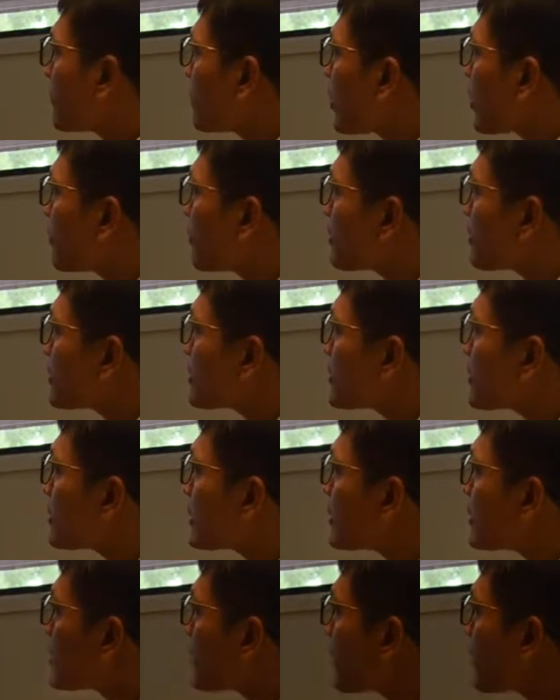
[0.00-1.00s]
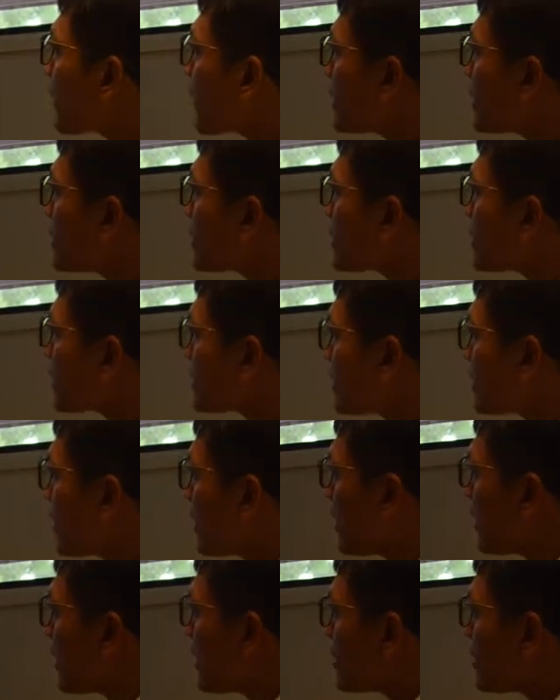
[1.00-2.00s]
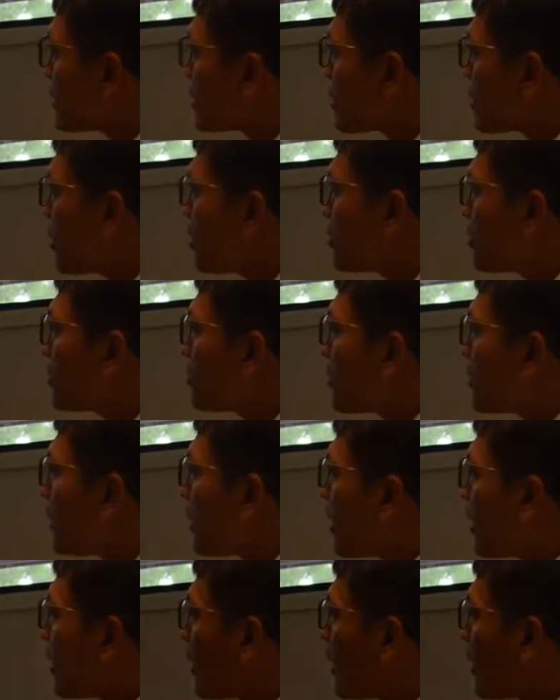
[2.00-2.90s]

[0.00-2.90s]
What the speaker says: references and citations. So